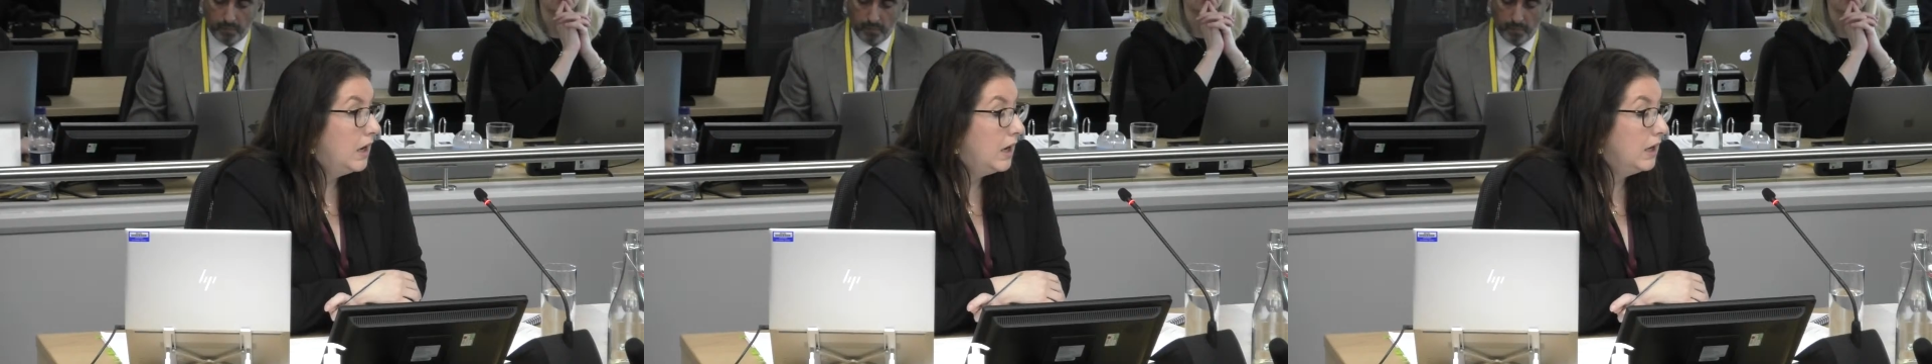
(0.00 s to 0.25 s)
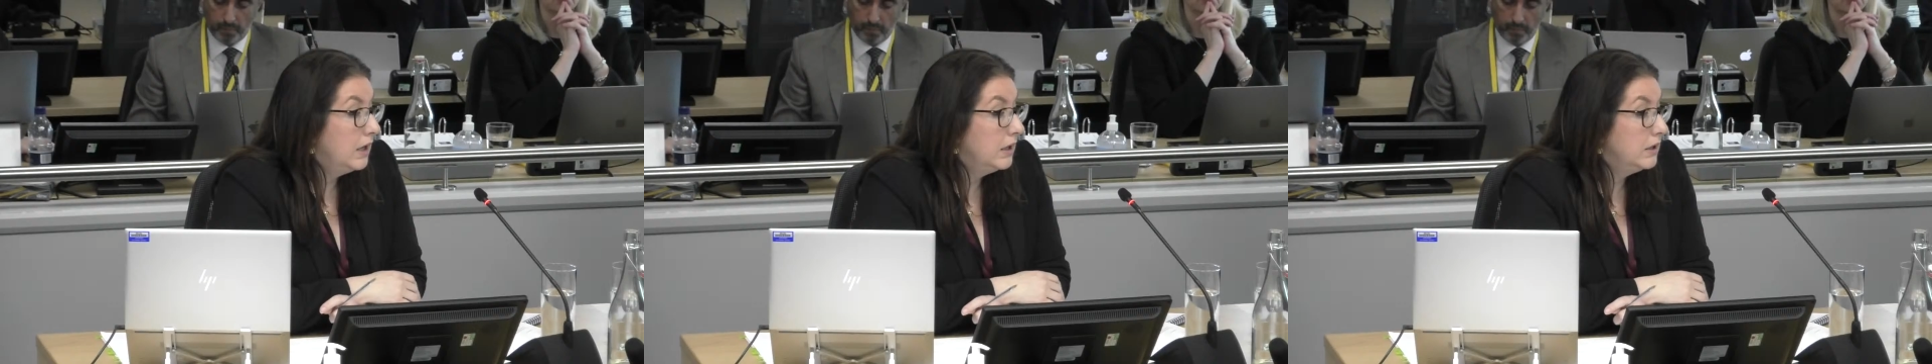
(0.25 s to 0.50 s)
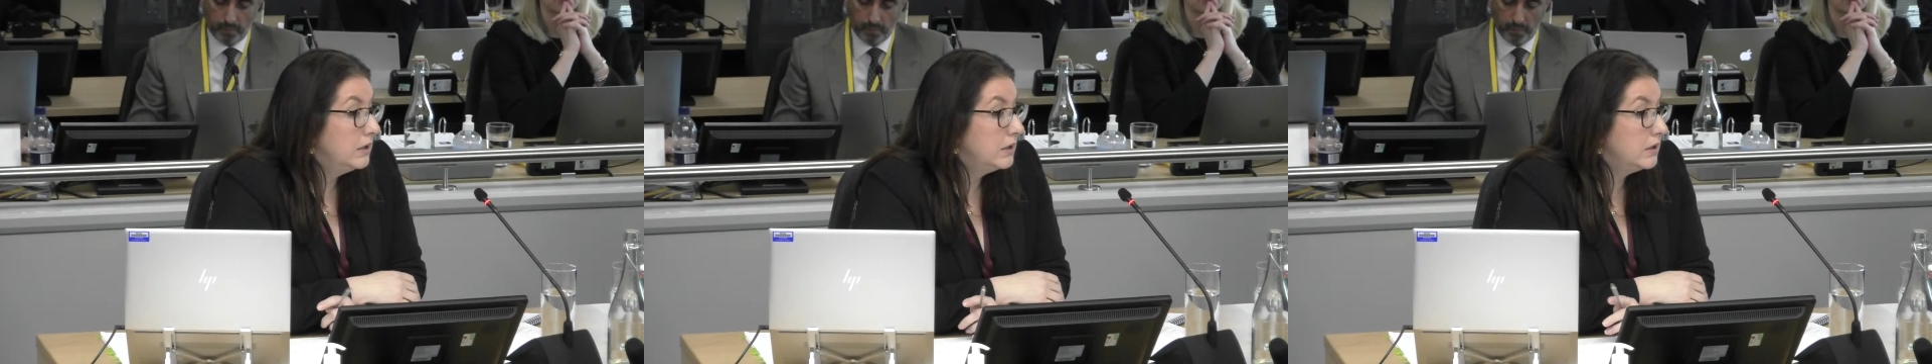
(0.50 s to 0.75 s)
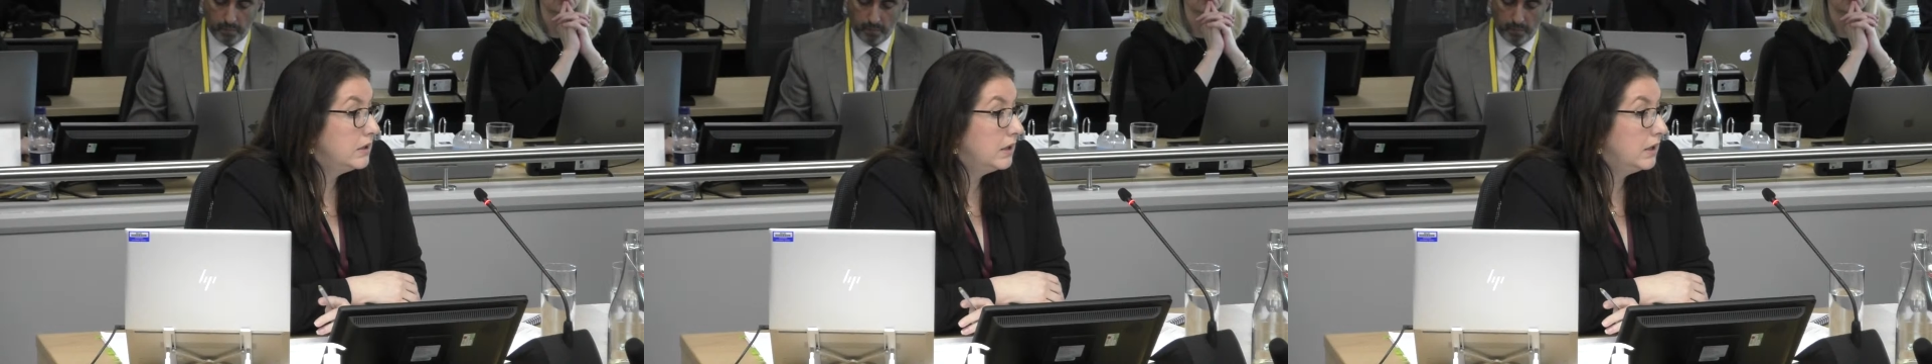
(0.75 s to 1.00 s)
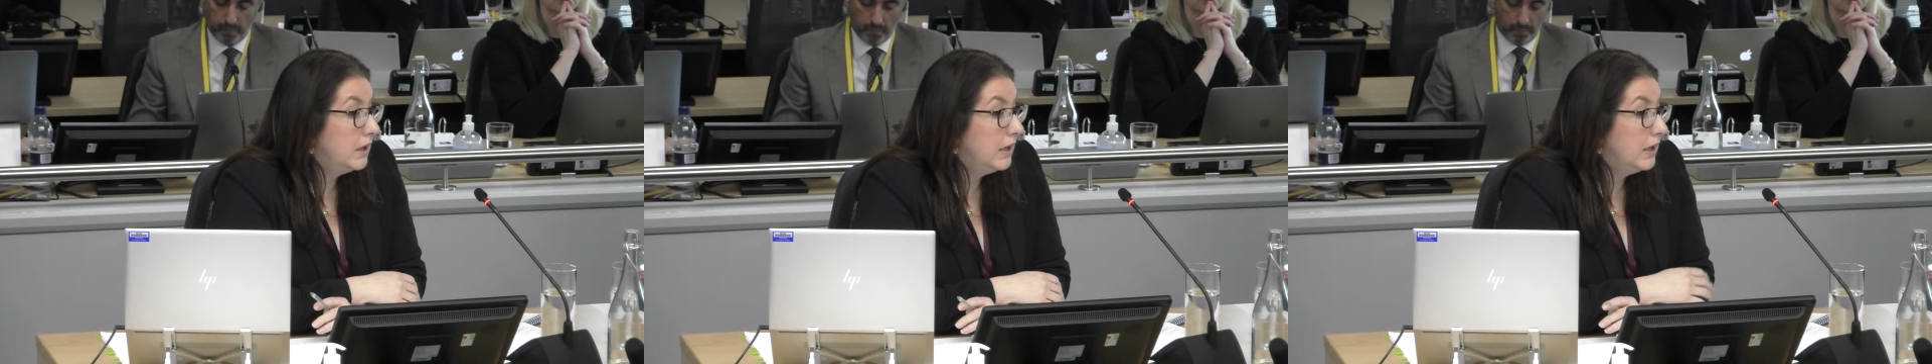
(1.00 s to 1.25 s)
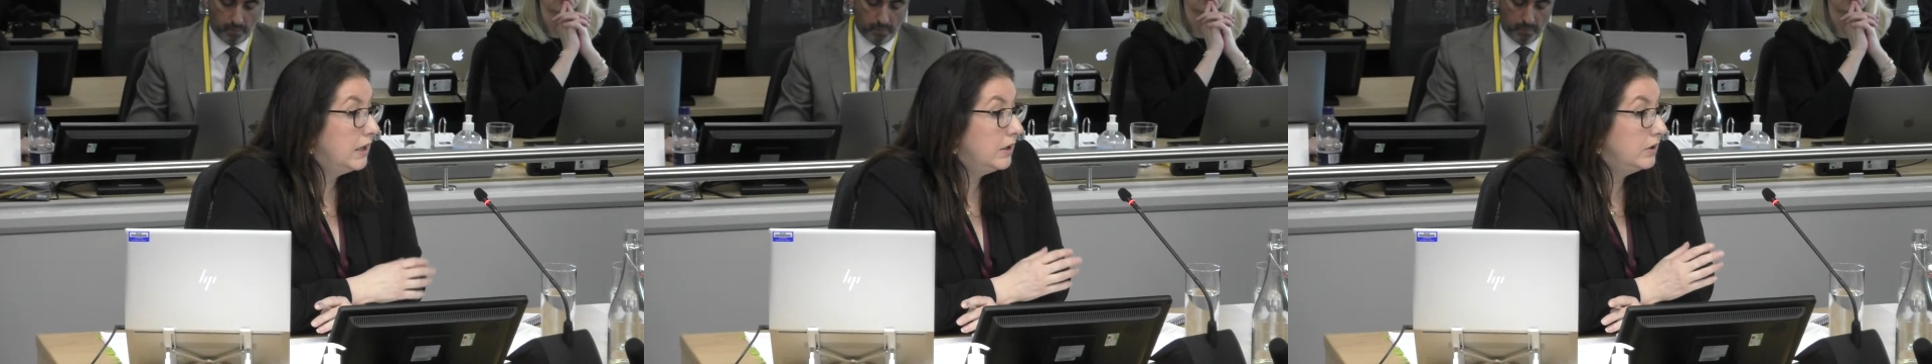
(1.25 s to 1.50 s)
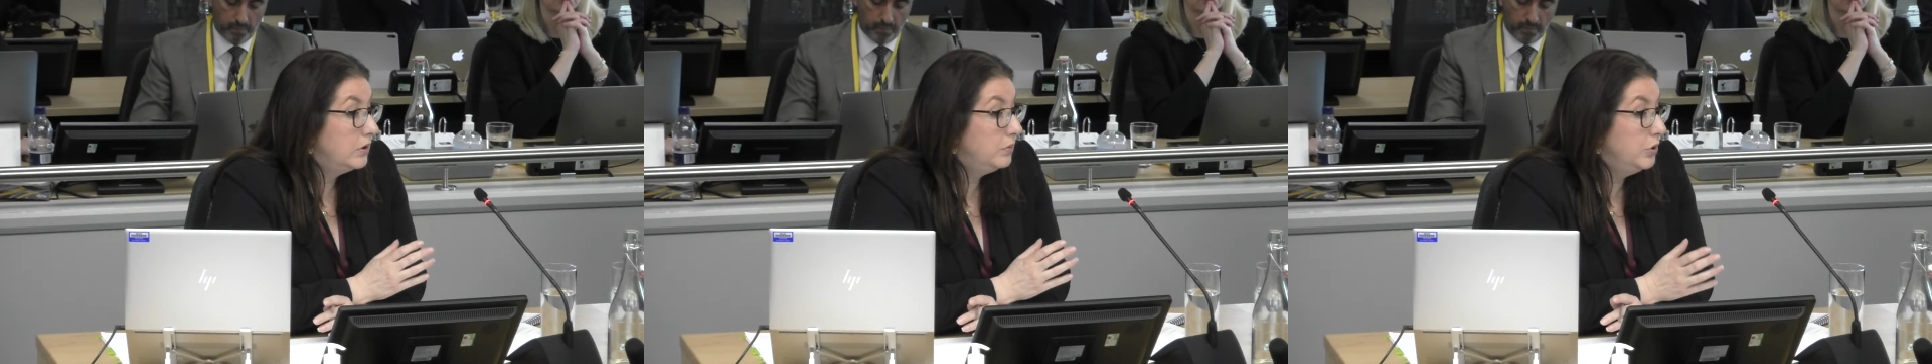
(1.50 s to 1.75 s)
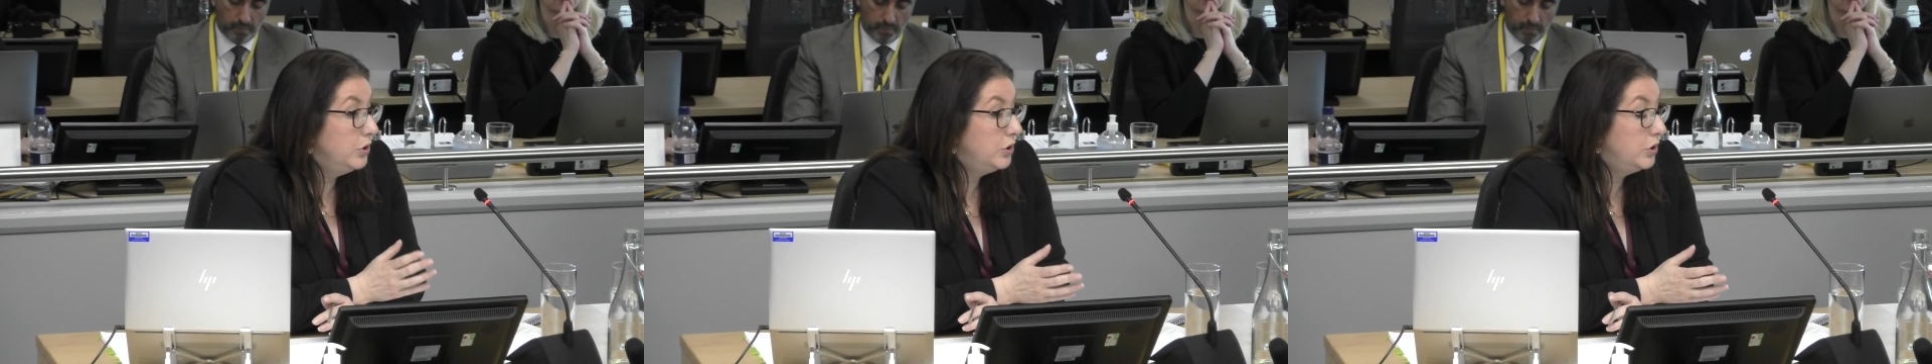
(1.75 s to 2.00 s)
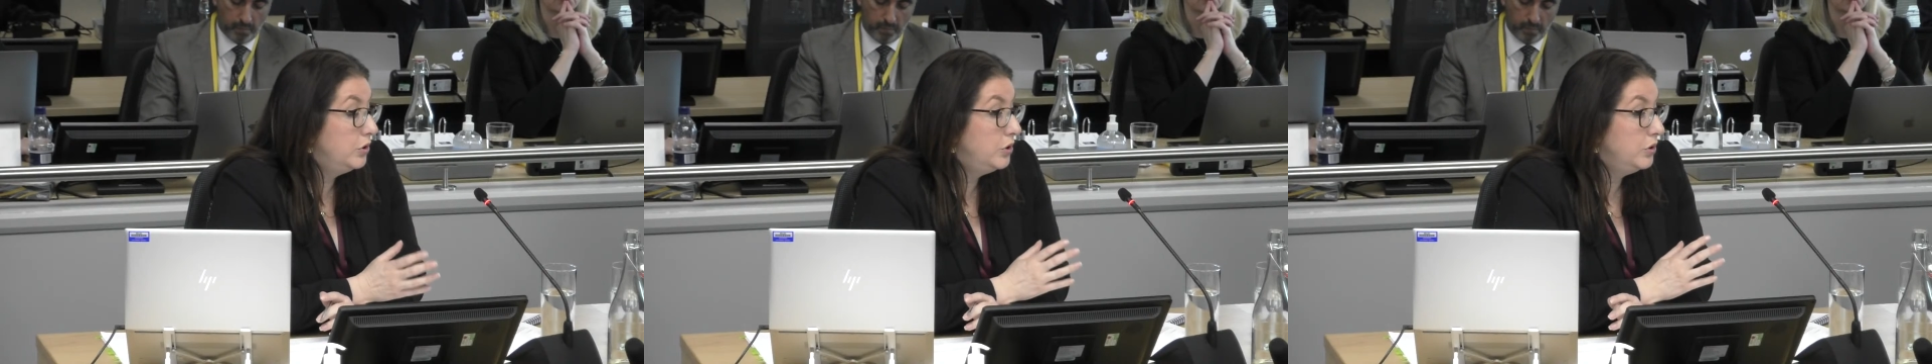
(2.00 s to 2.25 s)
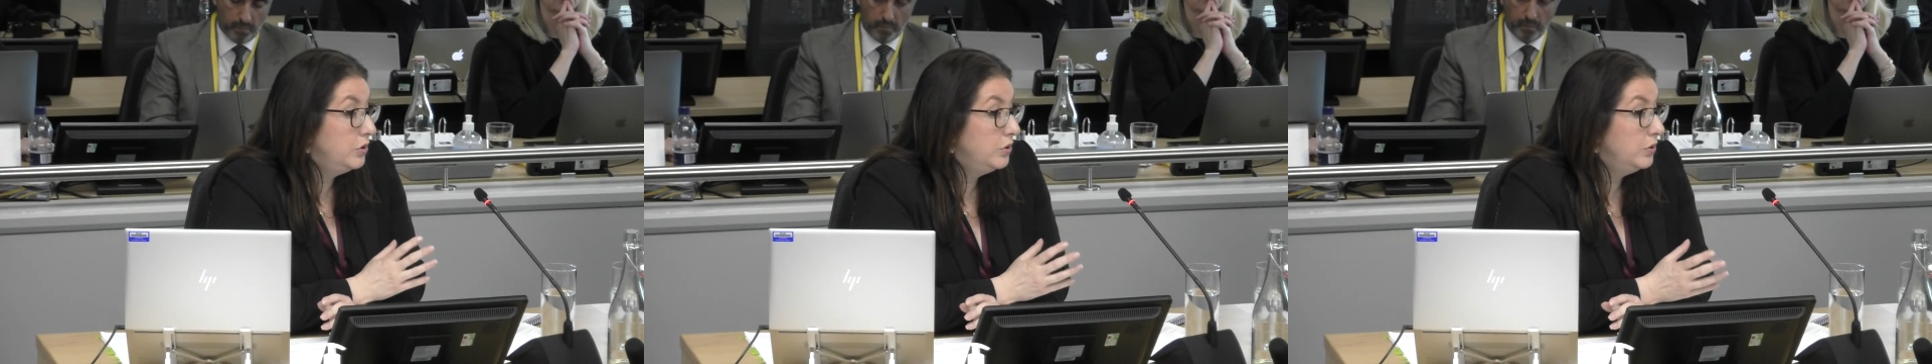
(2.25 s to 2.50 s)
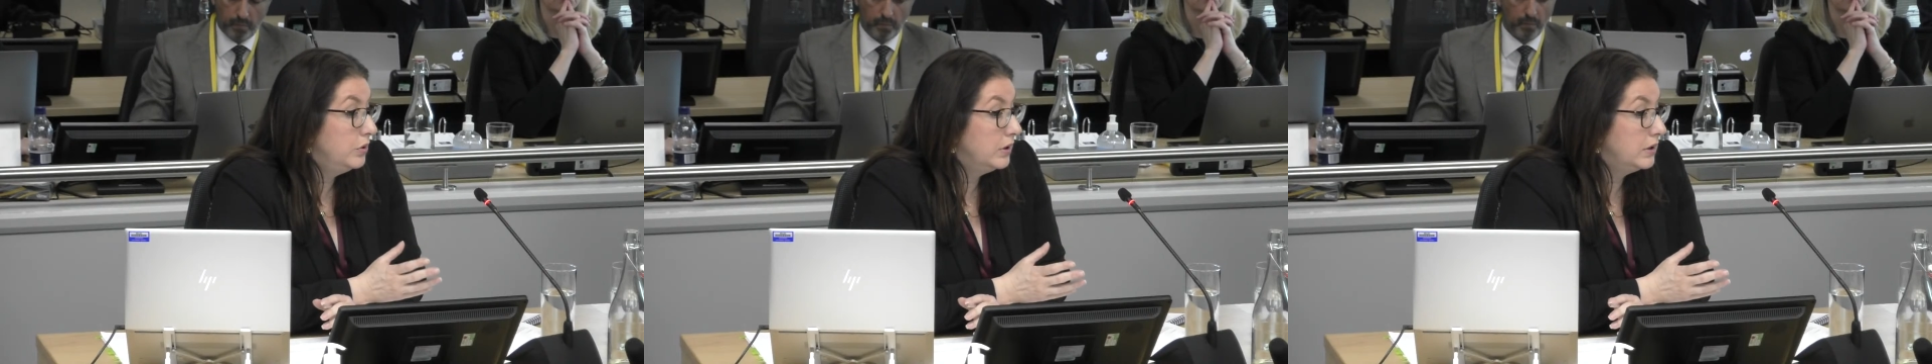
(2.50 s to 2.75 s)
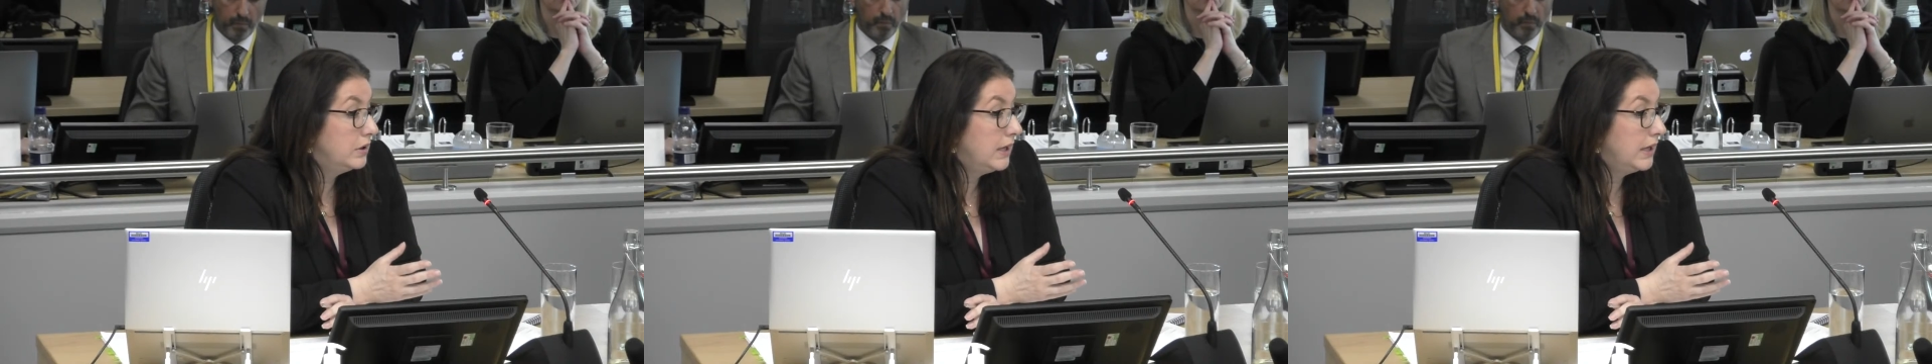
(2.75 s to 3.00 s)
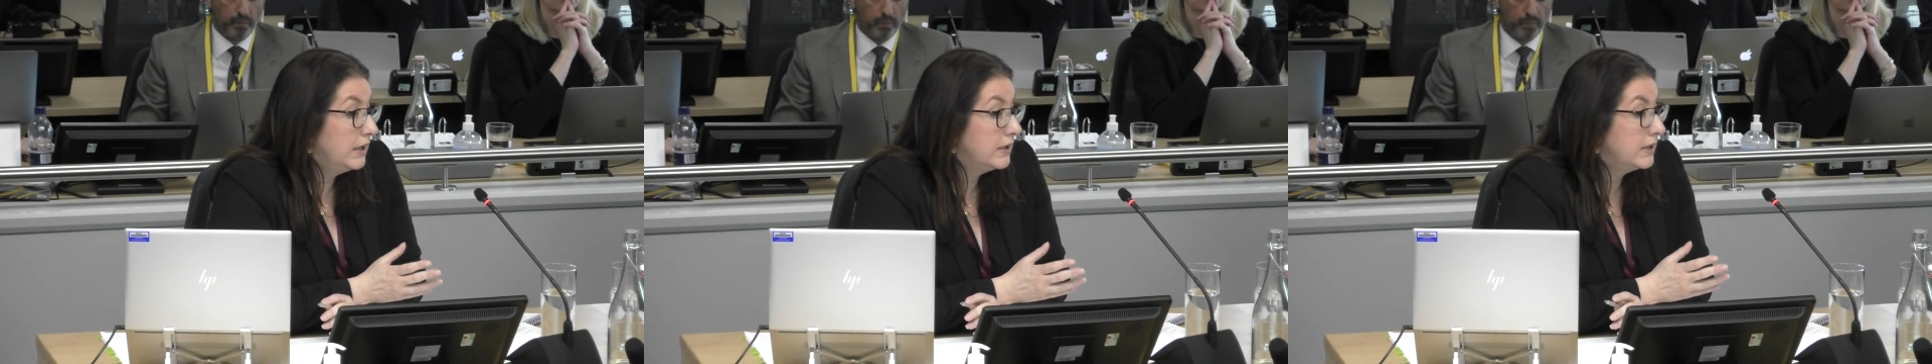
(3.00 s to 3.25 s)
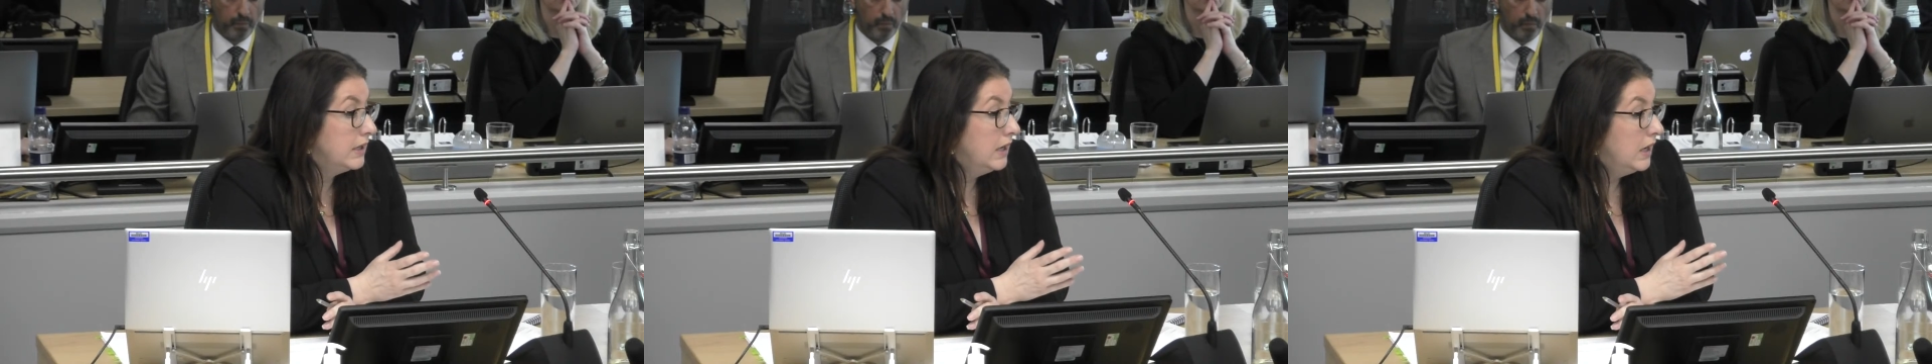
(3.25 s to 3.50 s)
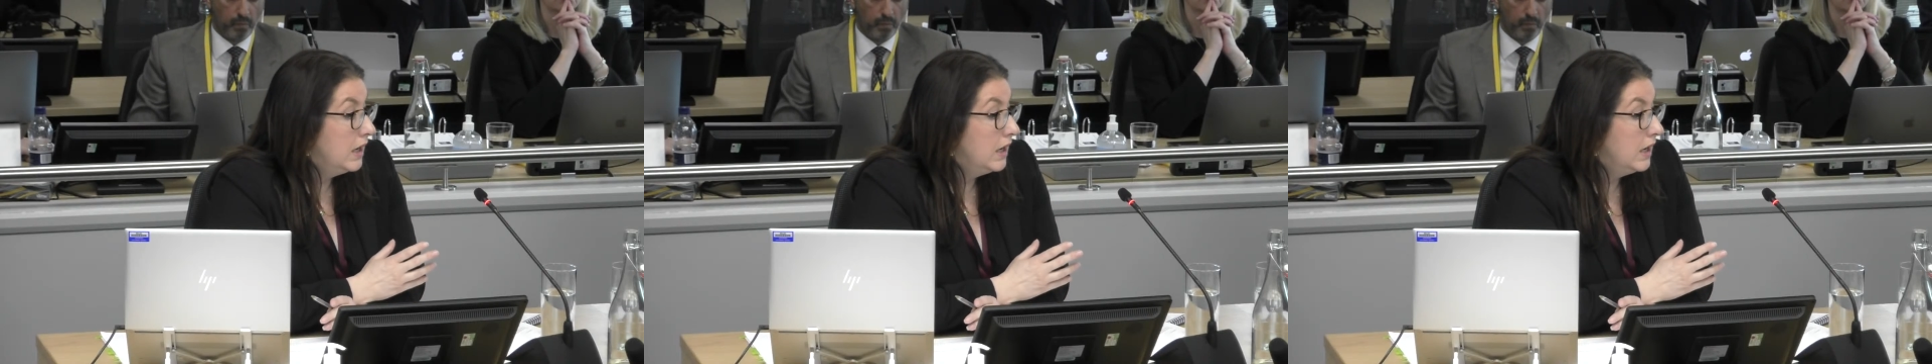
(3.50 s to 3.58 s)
And could you tell us,